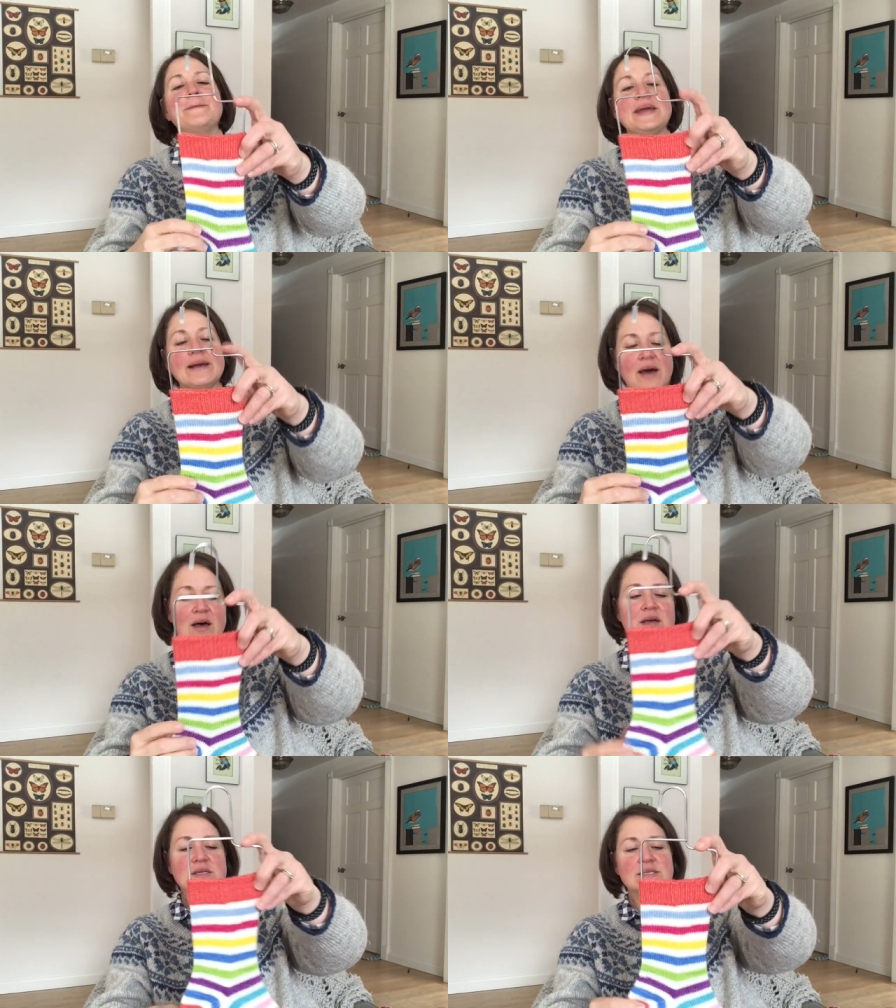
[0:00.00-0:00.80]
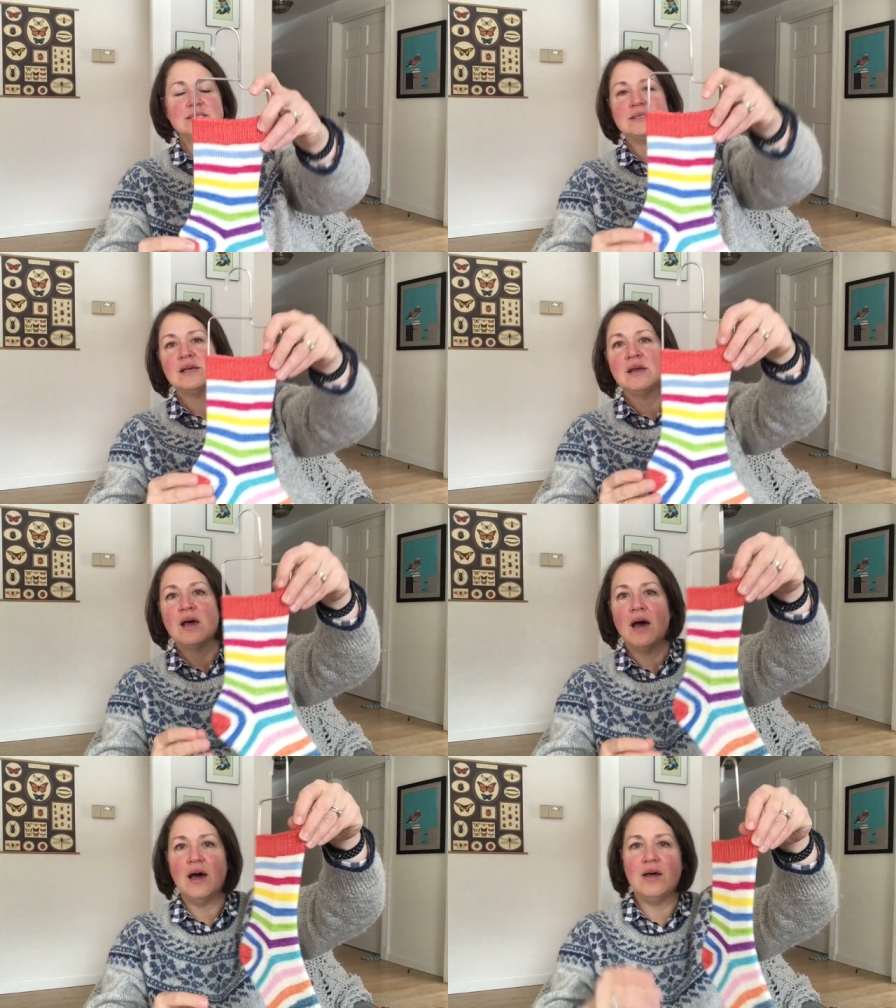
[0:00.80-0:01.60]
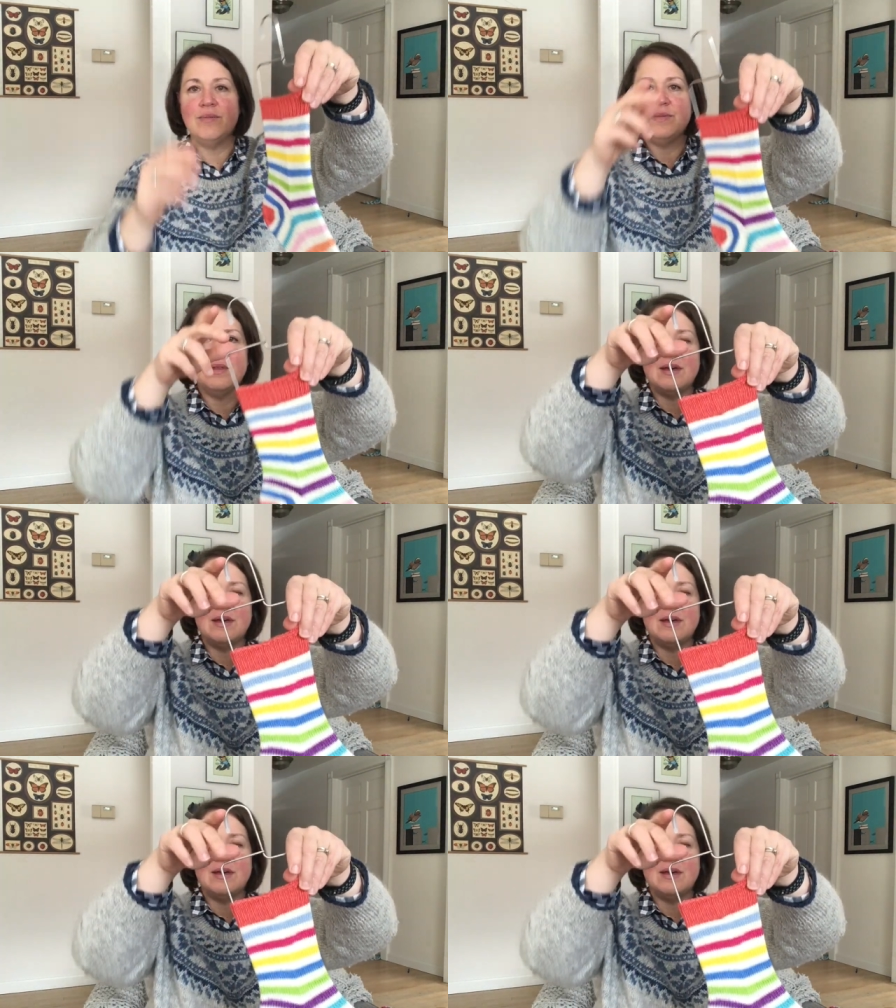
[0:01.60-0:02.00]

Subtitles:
Because the